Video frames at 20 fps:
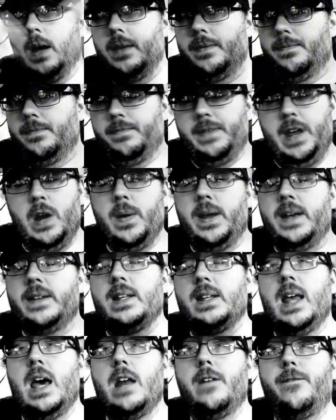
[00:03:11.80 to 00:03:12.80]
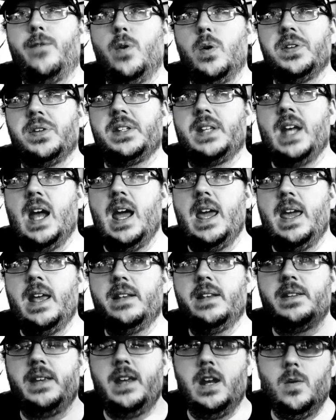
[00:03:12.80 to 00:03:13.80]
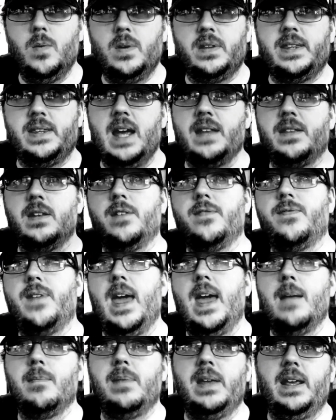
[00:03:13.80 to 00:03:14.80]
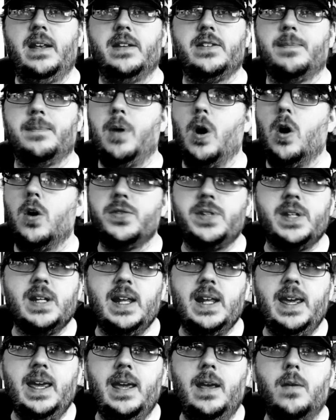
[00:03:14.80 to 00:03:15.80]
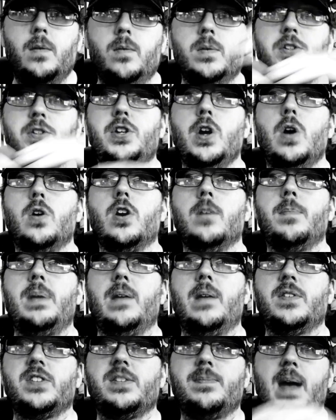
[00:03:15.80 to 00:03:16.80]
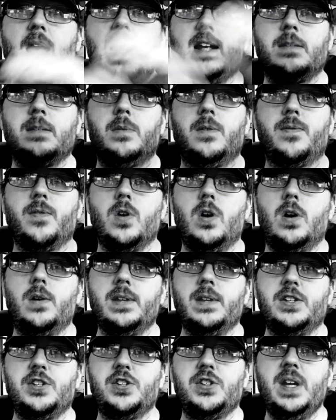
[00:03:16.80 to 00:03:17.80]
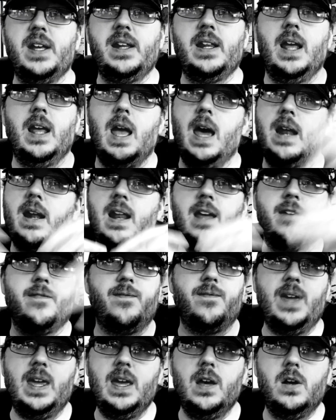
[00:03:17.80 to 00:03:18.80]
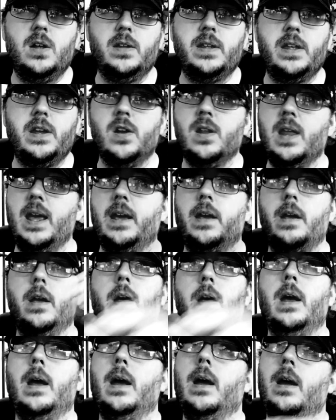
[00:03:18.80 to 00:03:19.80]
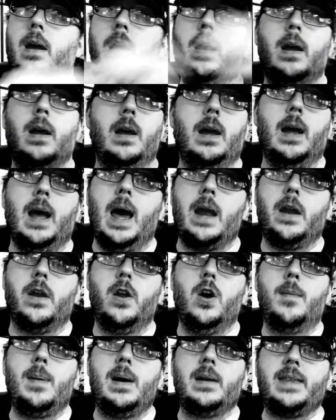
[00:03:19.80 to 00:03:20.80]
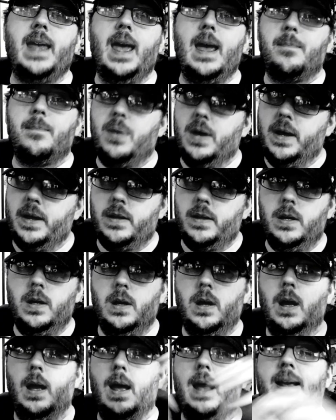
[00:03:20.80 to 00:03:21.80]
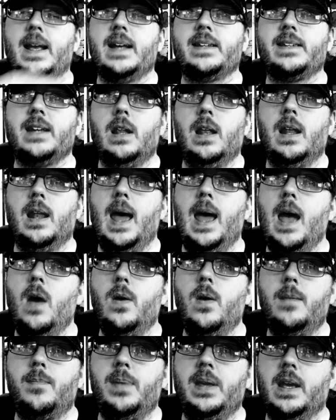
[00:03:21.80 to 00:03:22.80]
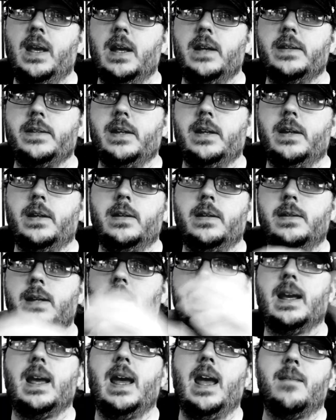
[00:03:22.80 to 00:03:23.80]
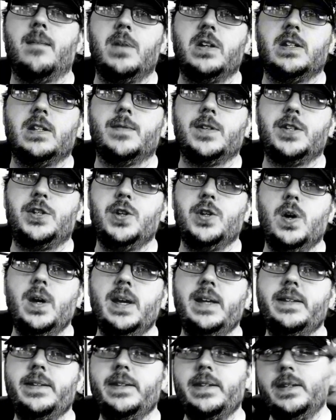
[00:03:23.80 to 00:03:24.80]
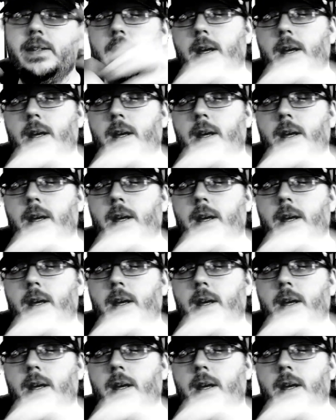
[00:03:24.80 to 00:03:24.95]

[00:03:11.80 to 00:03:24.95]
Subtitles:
There is a lot of forced tie-ins here with Death of the Family, supposedly, with Joker being responsible for all this shit out of left field, and you're like, I don't know about that, but I guess I'll allow it because not like I have much of a choice.